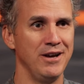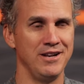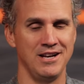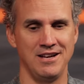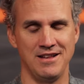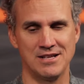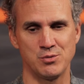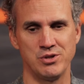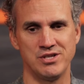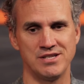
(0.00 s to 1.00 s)
heading into that
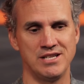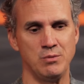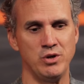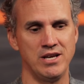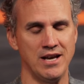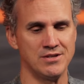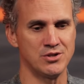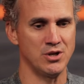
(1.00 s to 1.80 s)
Sweet 16 weekend.